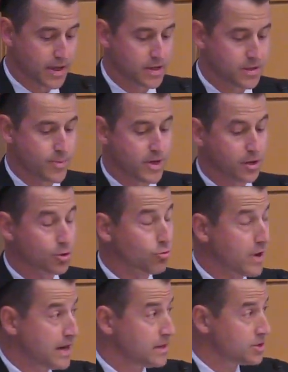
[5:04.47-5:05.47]
It has been a
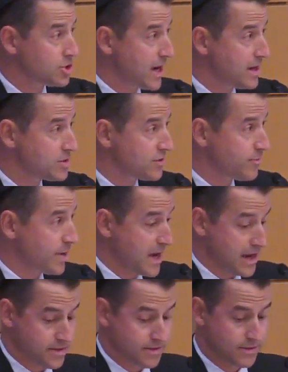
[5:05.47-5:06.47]
great change of
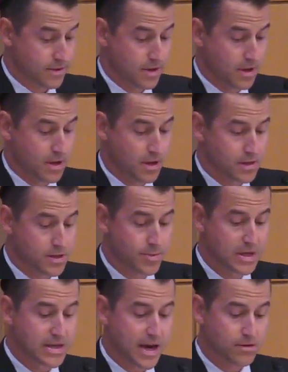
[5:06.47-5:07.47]
pace to
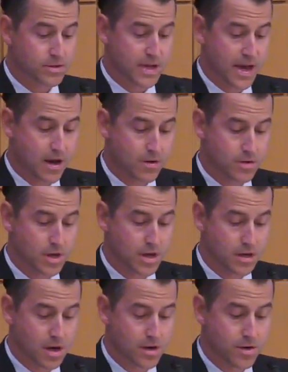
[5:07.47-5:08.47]
be downtown
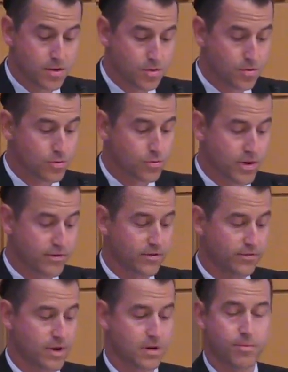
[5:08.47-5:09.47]
in our new
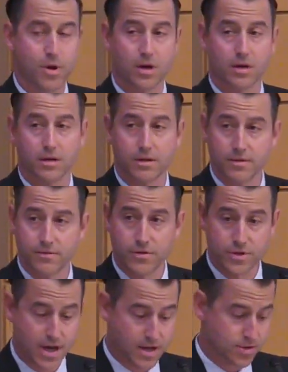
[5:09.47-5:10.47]
riverfront park for
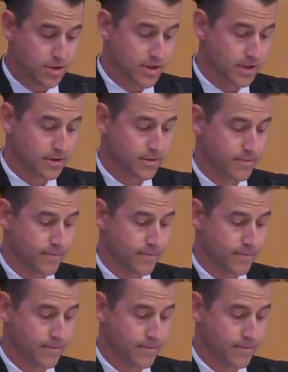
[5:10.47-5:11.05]
Tosh Leak.